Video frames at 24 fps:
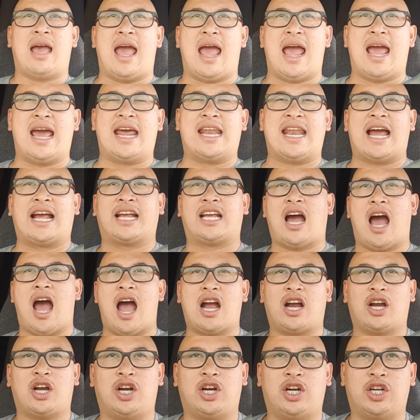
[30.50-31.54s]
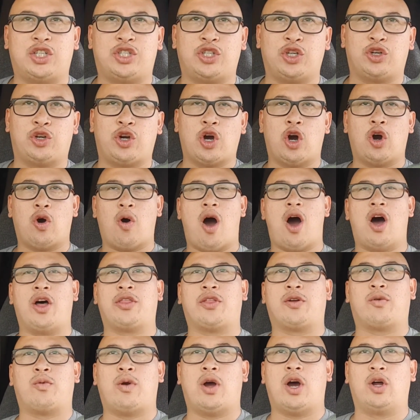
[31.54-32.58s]
and I got her to go on
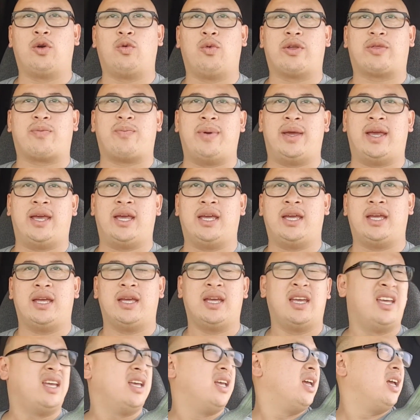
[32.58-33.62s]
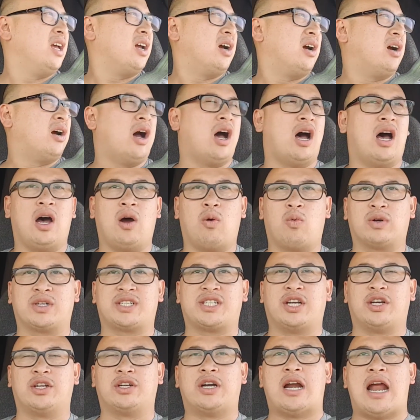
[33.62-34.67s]
the road with me uh, we're
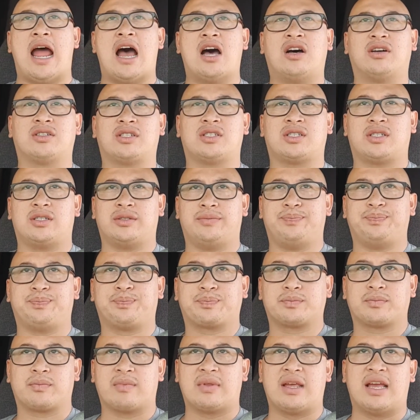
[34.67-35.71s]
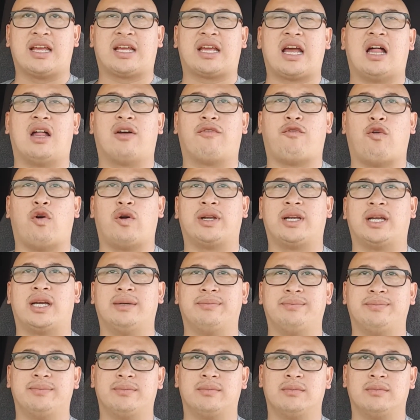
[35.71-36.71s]
selling our house in California,